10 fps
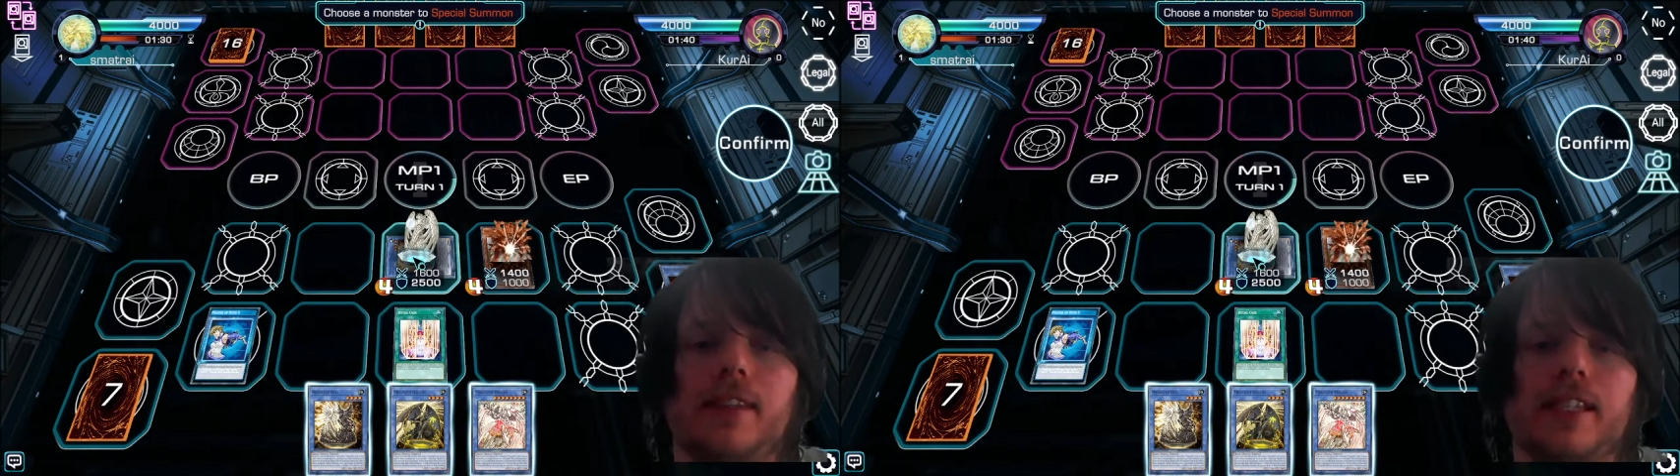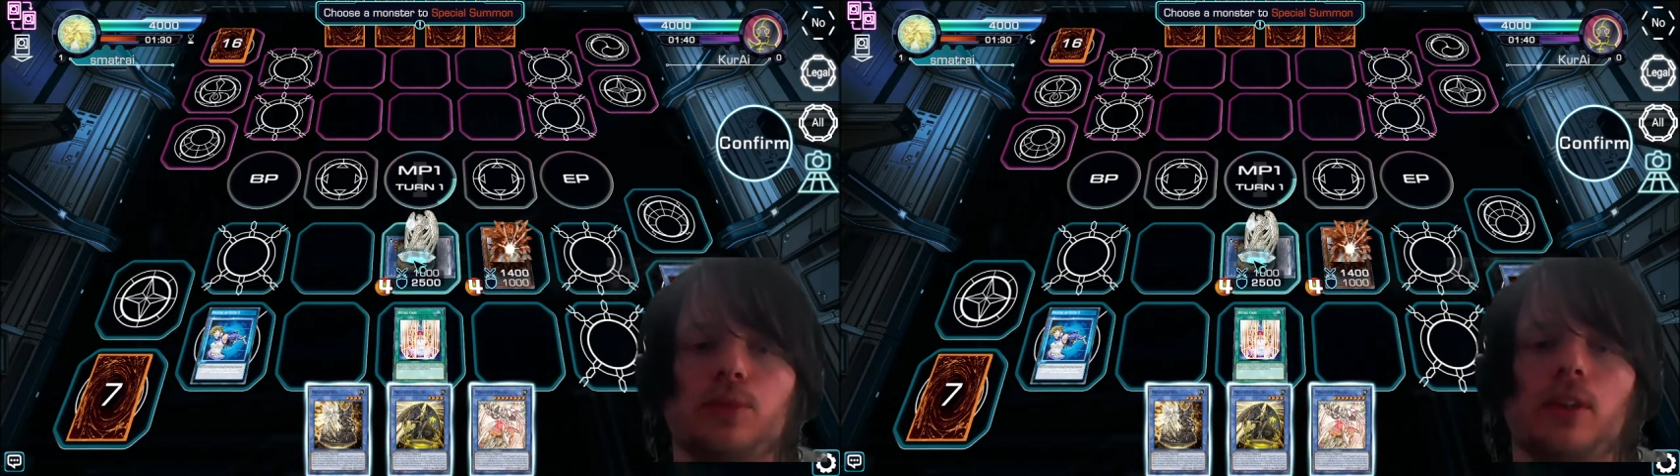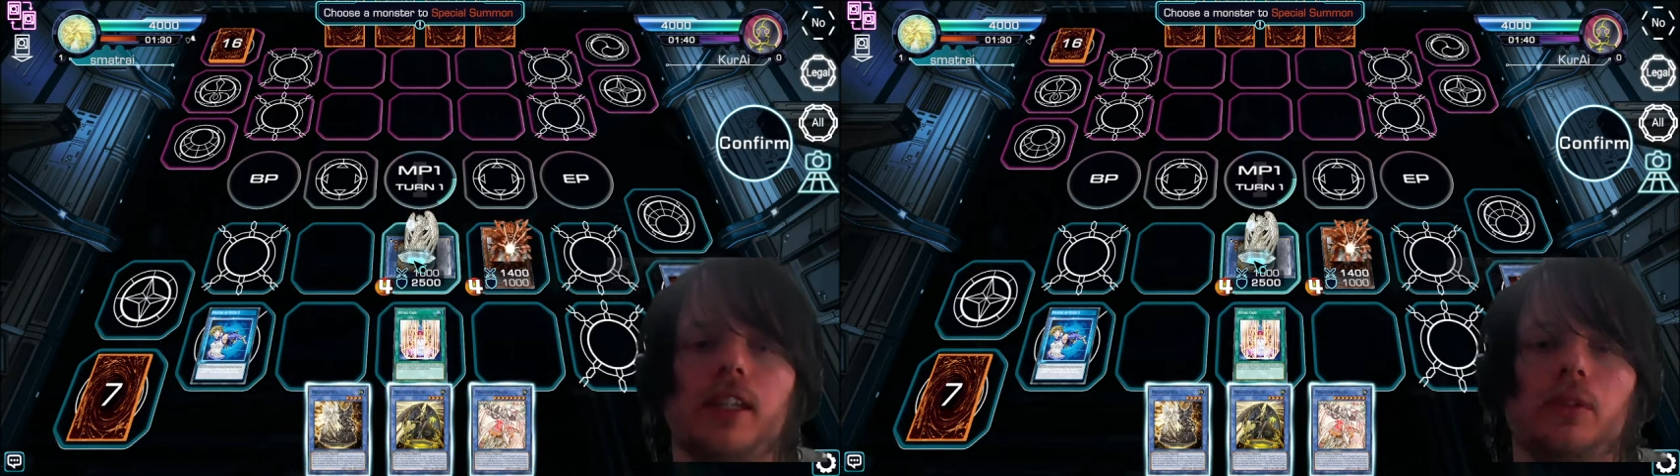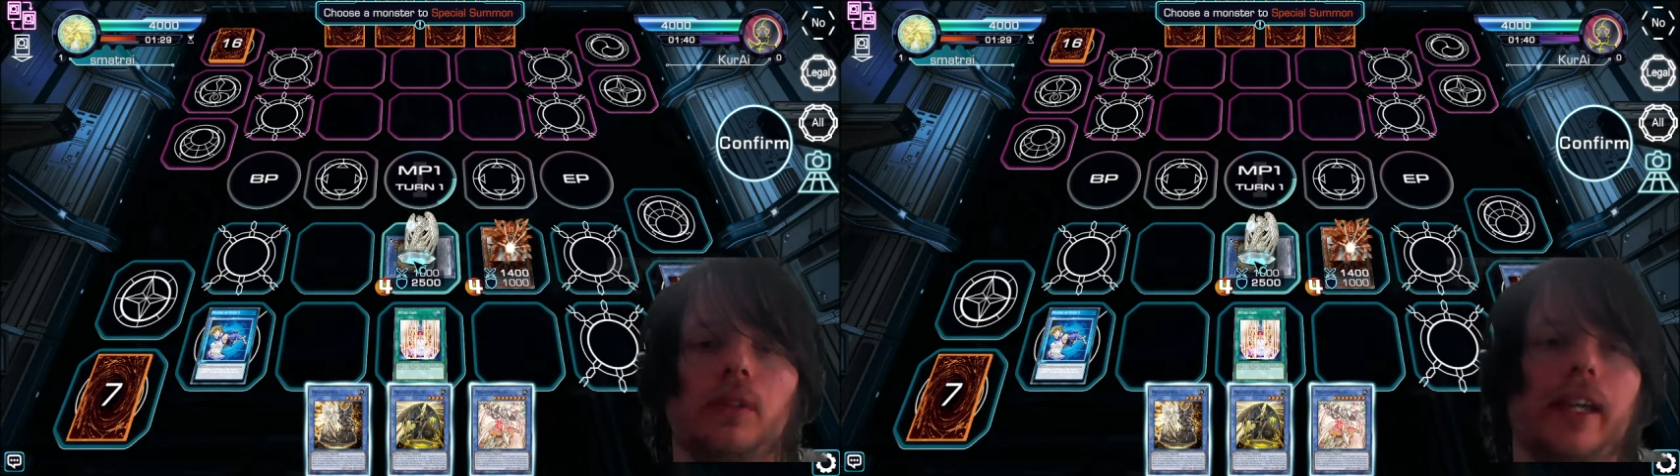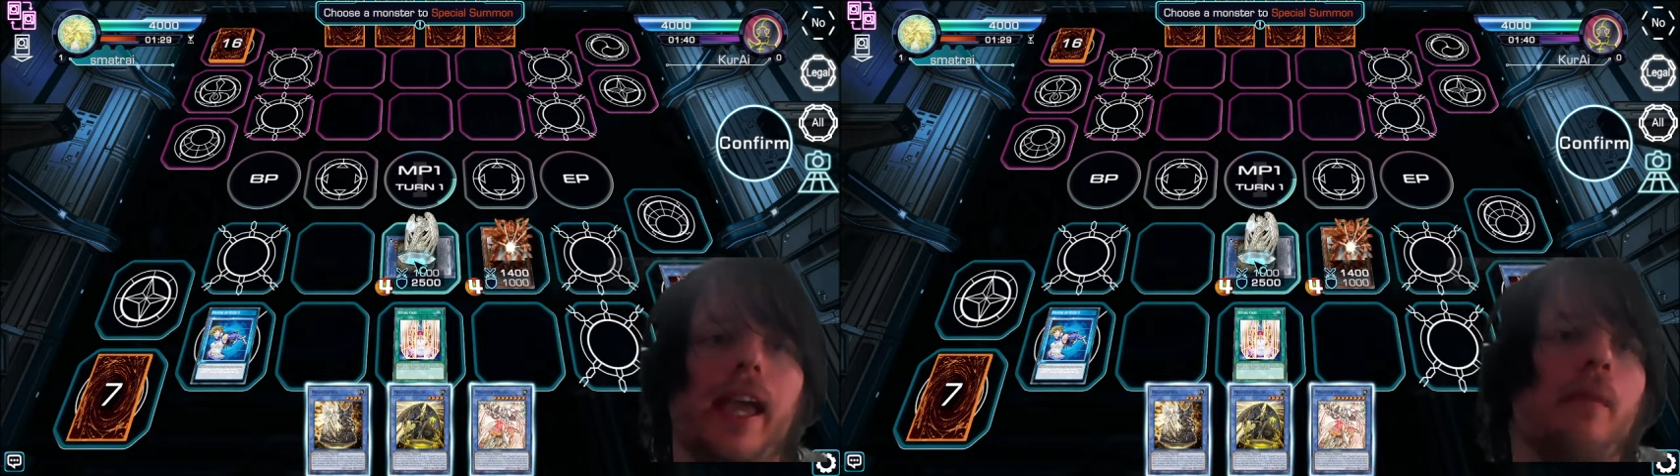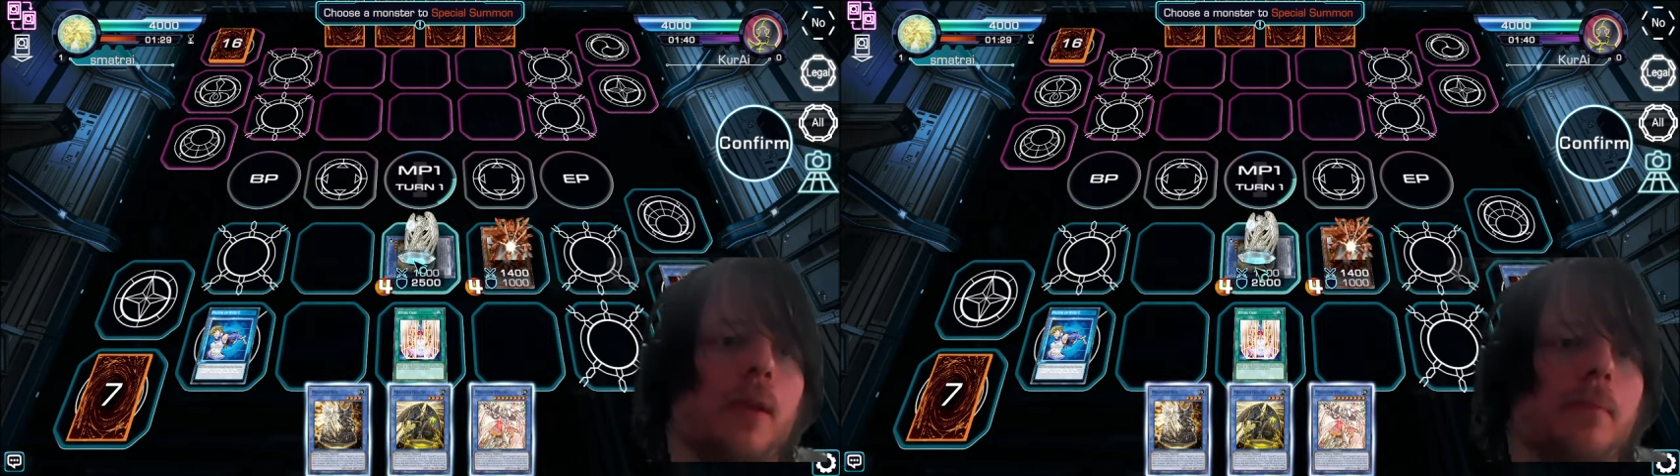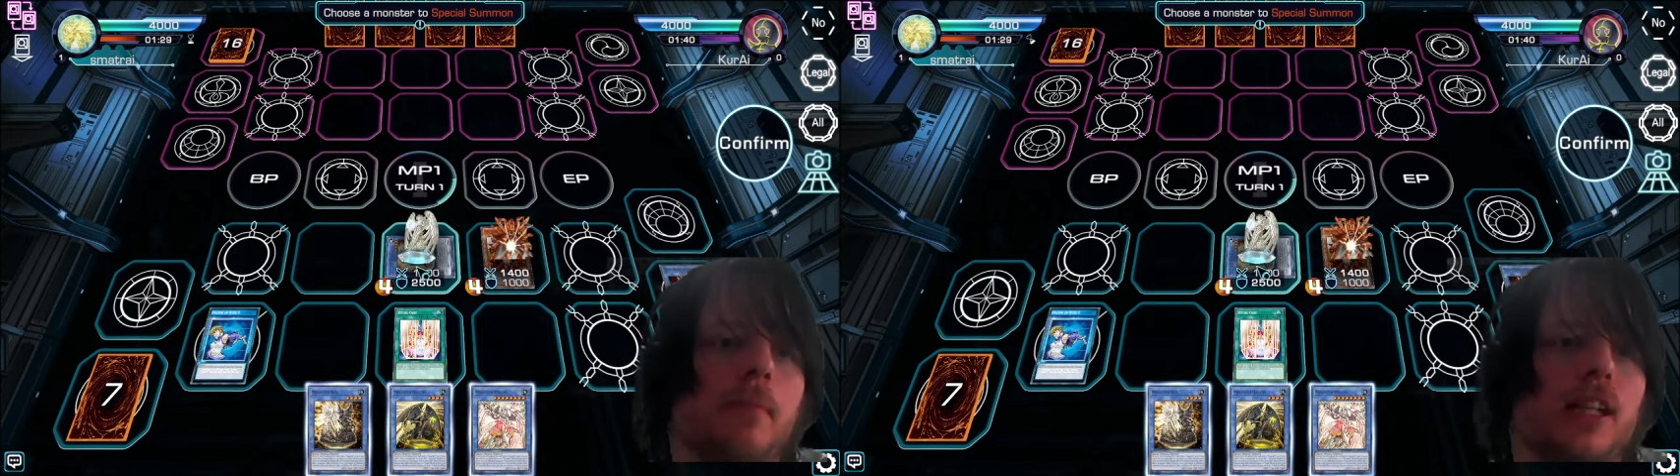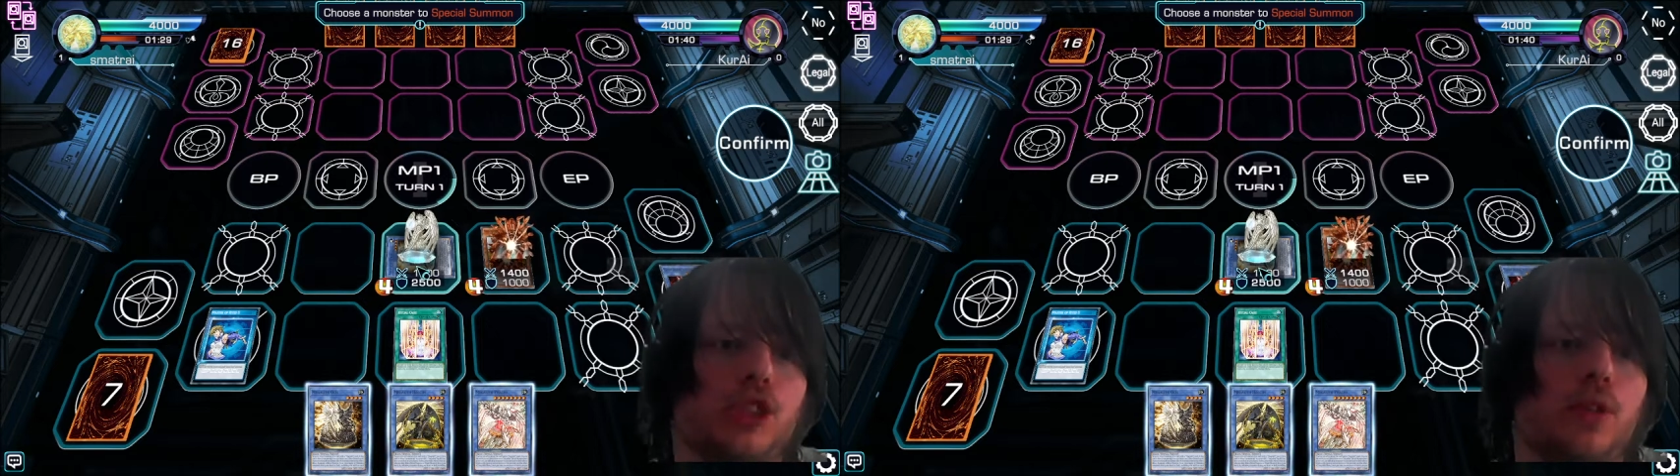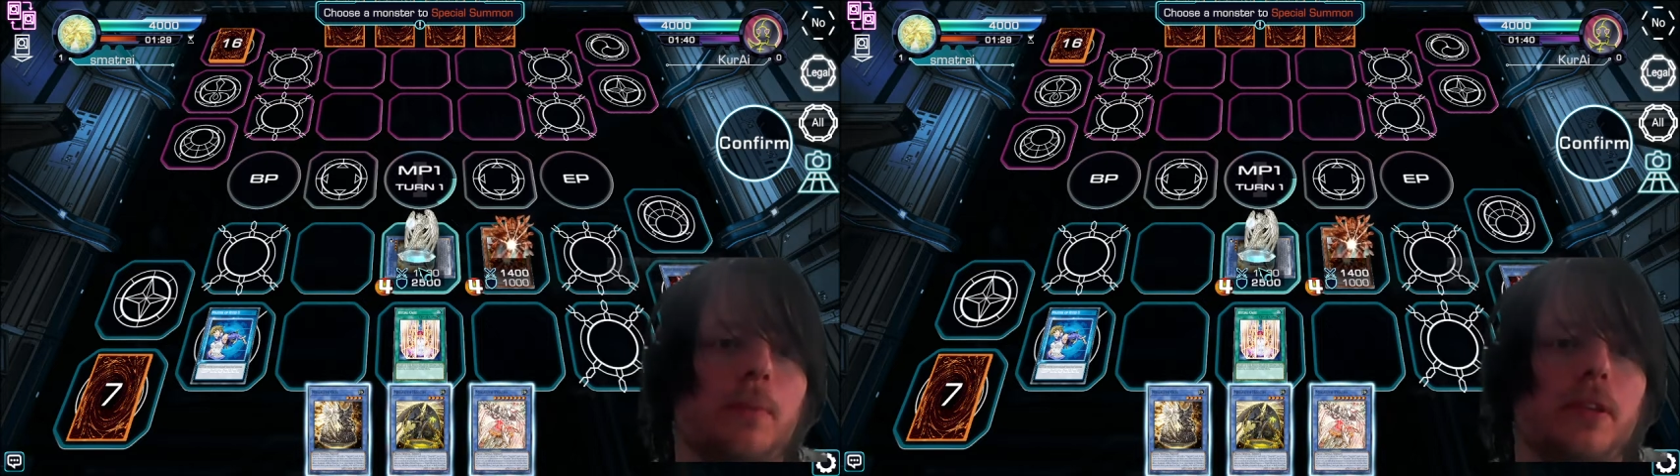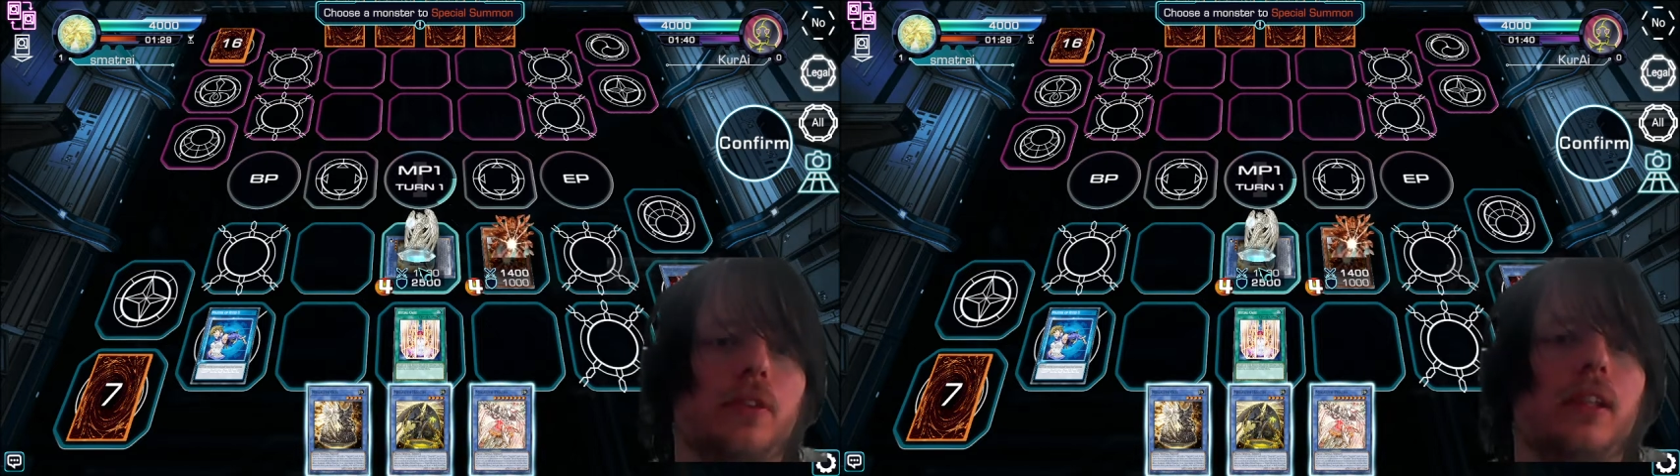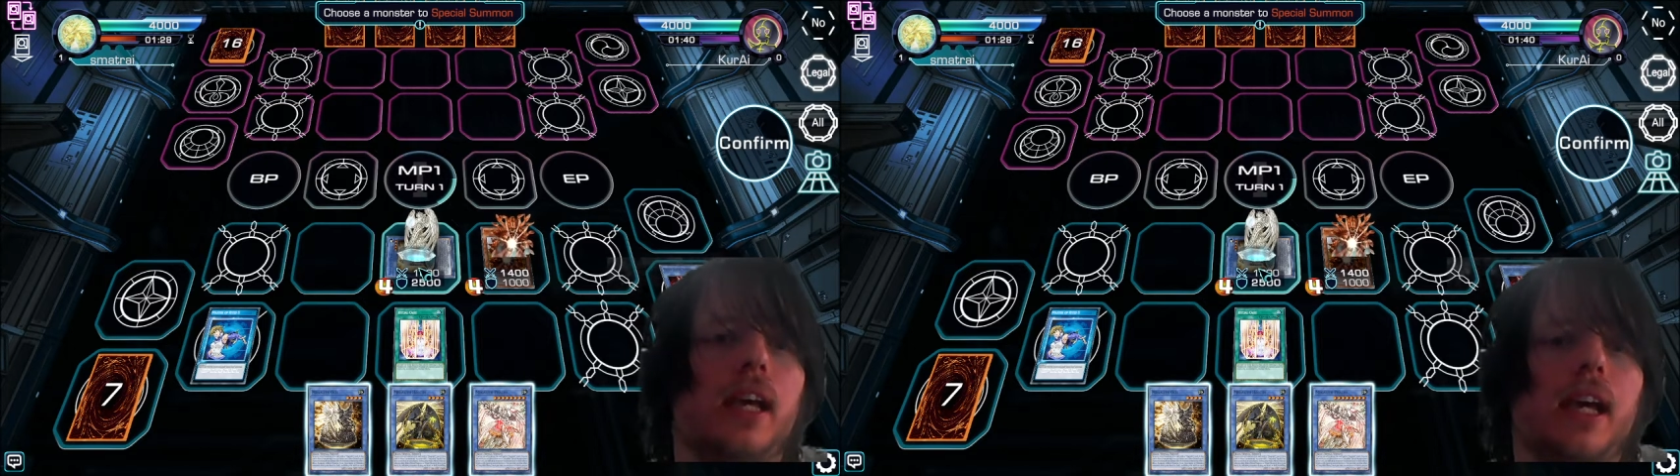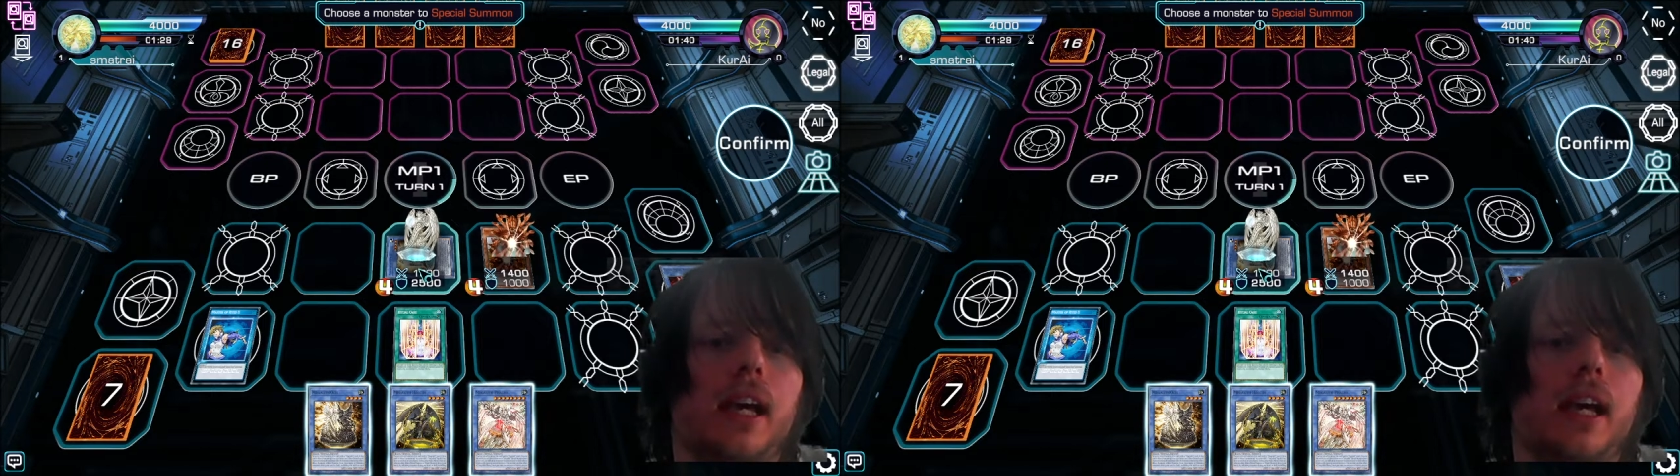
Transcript: This will equal it, and we must tribute